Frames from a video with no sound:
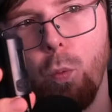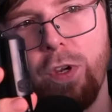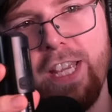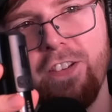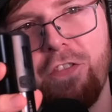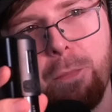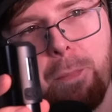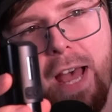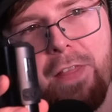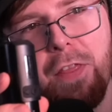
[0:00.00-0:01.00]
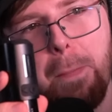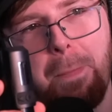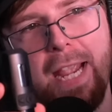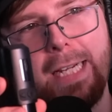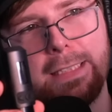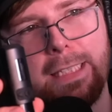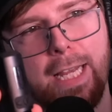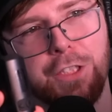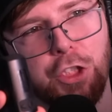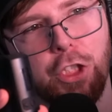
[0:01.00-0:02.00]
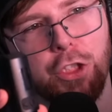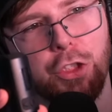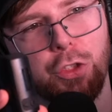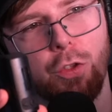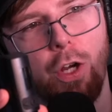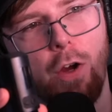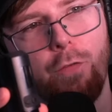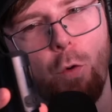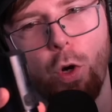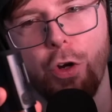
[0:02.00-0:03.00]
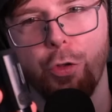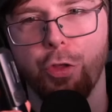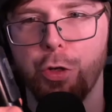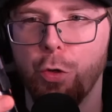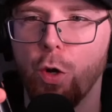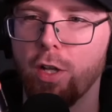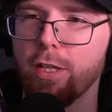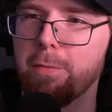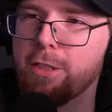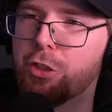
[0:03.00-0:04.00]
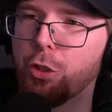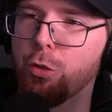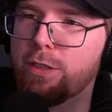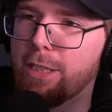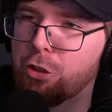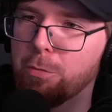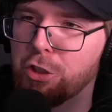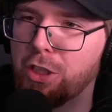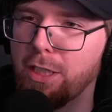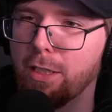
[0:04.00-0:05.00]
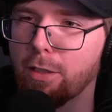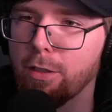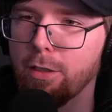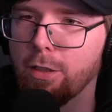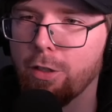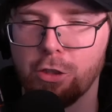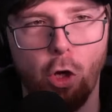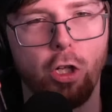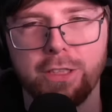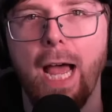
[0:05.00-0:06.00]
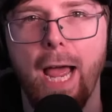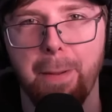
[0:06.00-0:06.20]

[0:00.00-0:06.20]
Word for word: We've been the beta testers for the new Unlimited two tattoo machine this whole time.